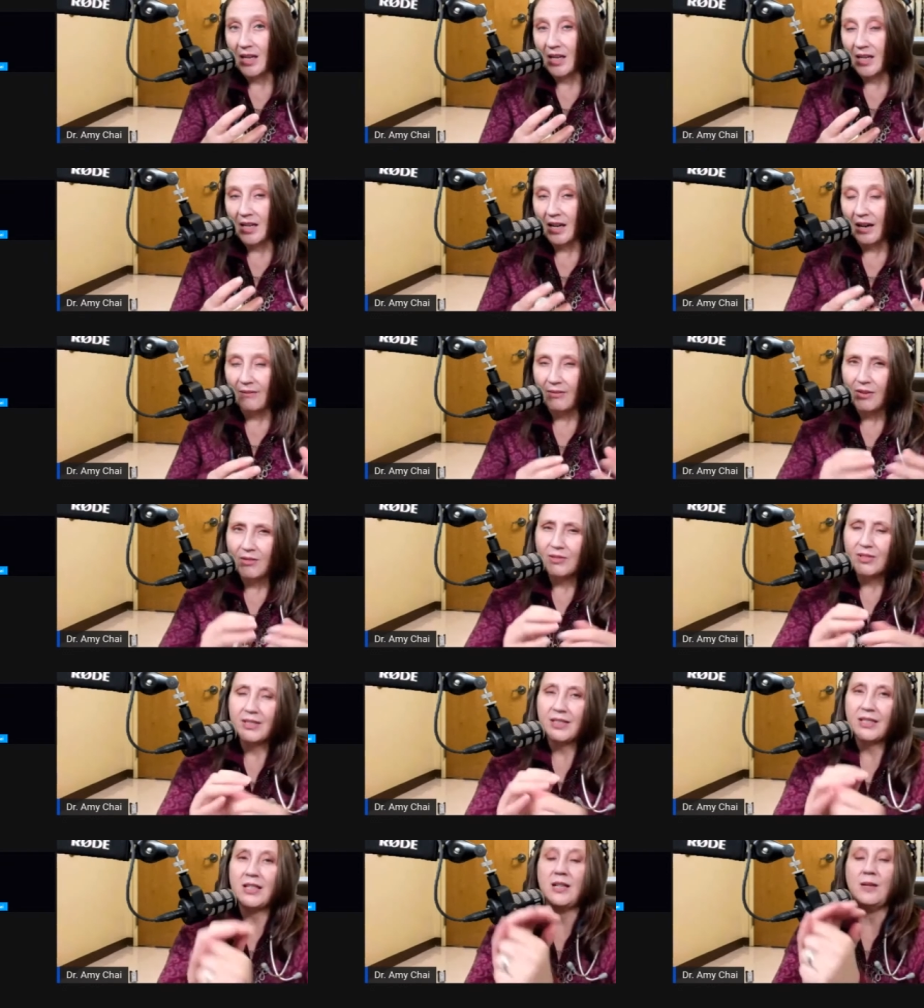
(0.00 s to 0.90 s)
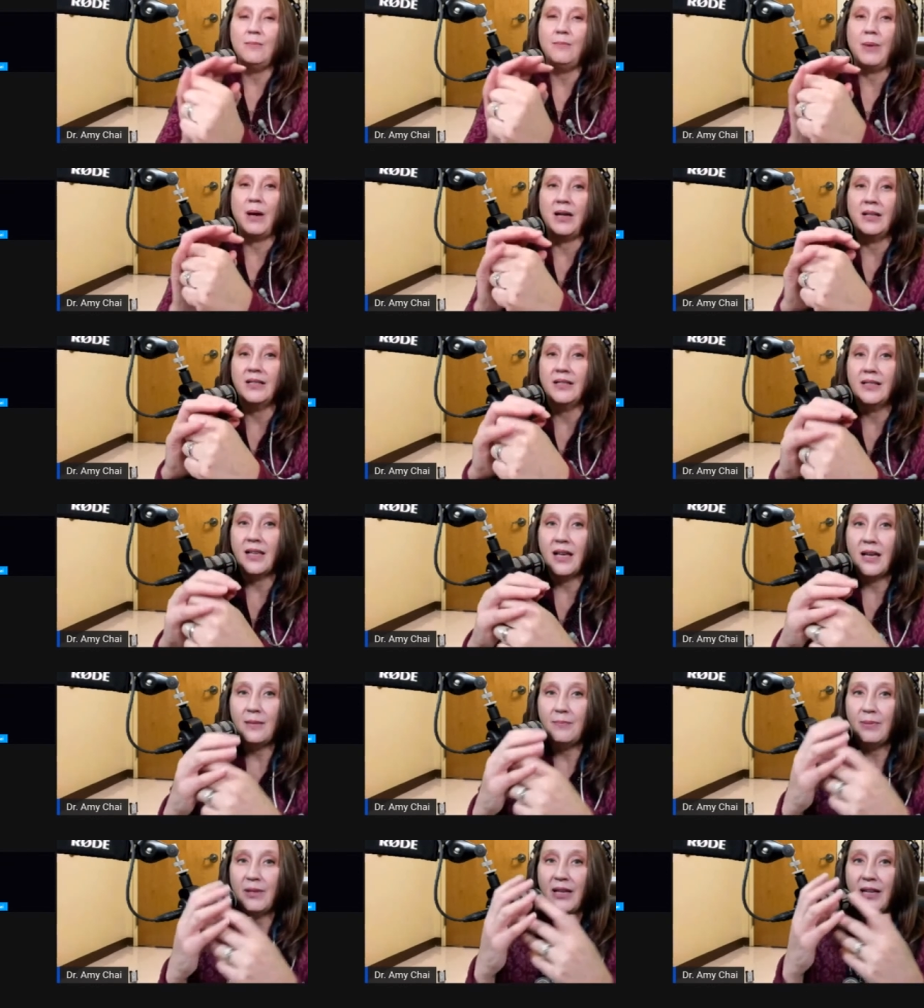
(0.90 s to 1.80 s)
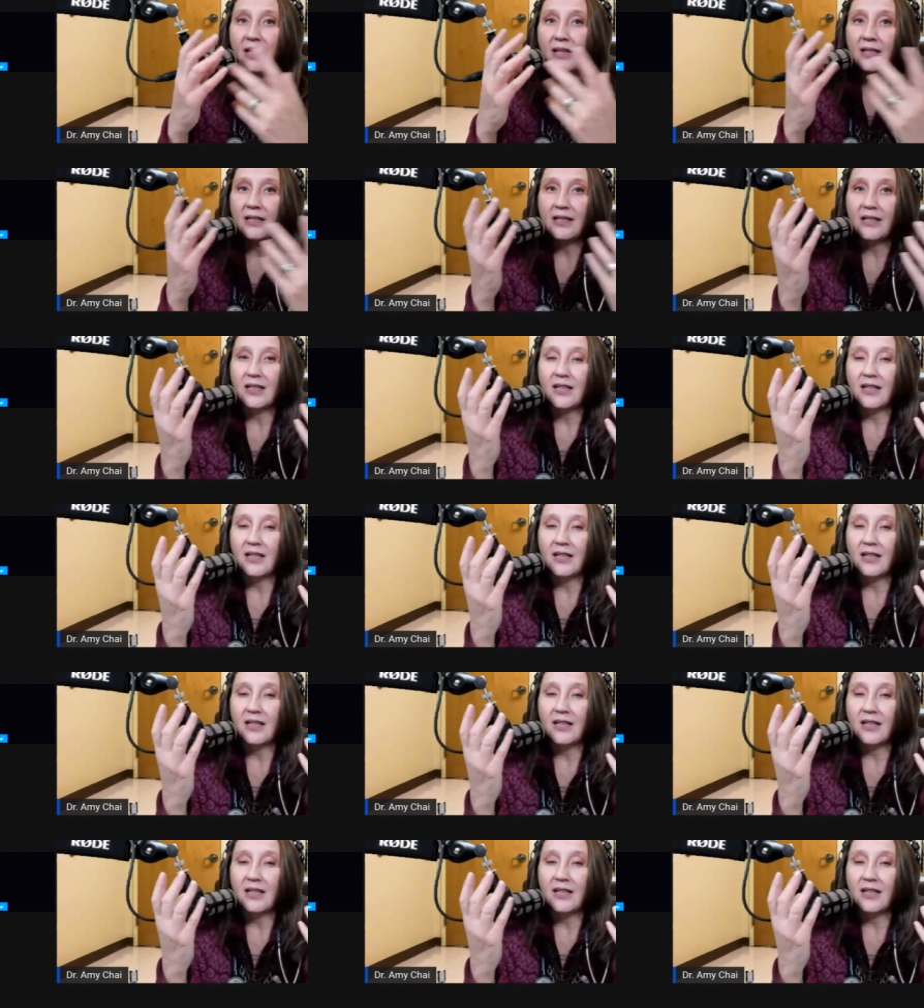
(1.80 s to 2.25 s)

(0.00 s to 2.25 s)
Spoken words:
Have you ever seen a bonsai plant?